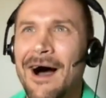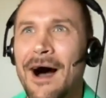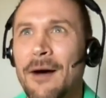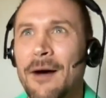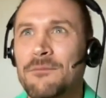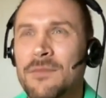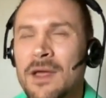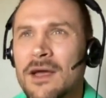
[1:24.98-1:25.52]

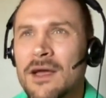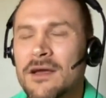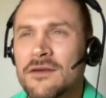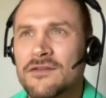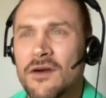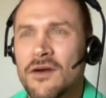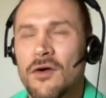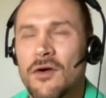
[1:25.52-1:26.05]
uh,
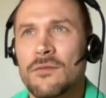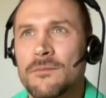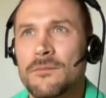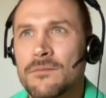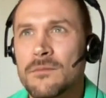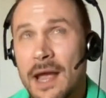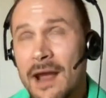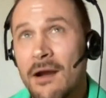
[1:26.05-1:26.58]
so
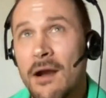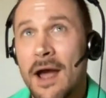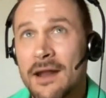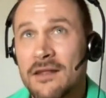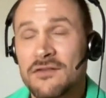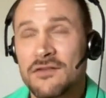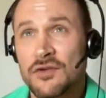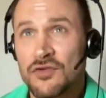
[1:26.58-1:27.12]

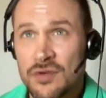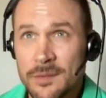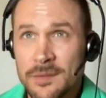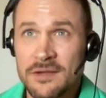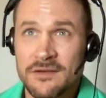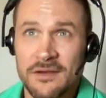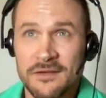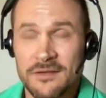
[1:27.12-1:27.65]
Heron is a
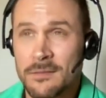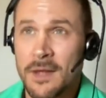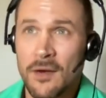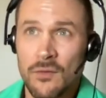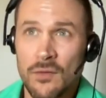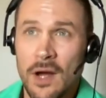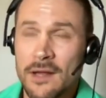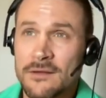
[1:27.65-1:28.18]
distributed
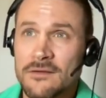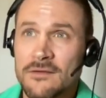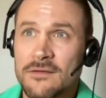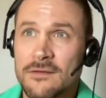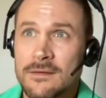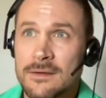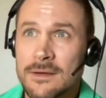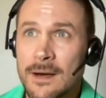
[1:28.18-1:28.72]
system that
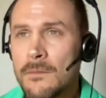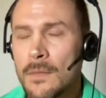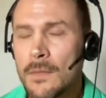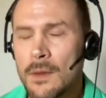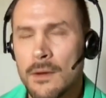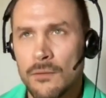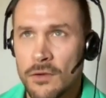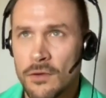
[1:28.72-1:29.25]
runs
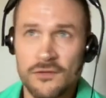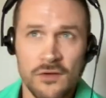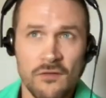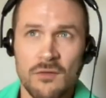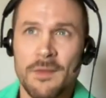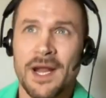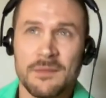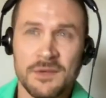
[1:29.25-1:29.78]
runs
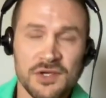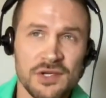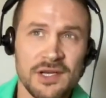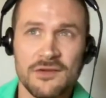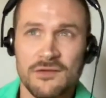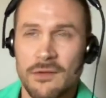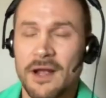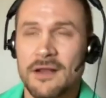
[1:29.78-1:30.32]
over many
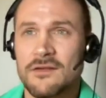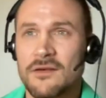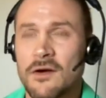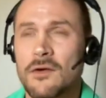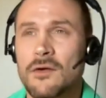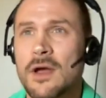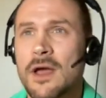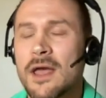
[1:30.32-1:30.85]
machines, right?
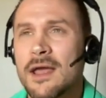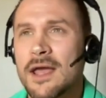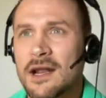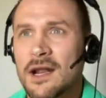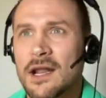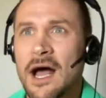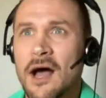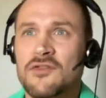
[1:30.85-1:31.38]
So
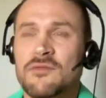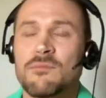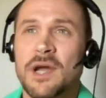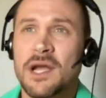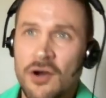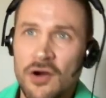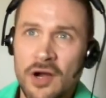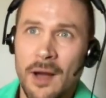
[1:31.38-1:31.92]
it allows
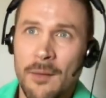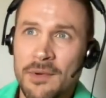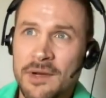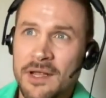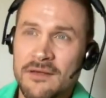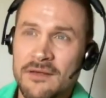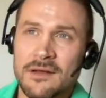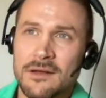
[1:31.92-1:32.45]
bigger
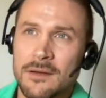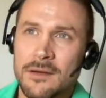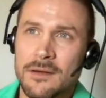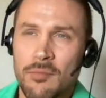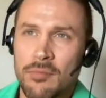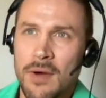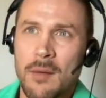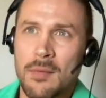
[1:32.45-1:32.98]
companies, and you
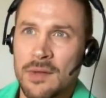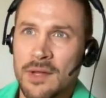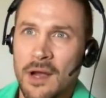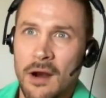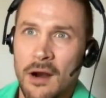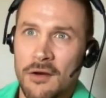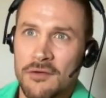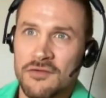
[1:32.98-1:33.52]
know,
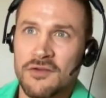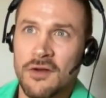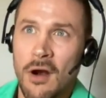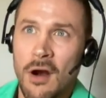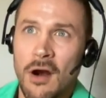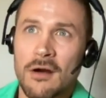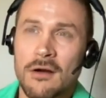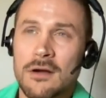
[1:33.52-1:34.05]
probably our, our
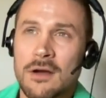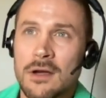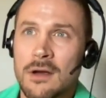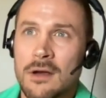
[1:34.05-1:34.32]
star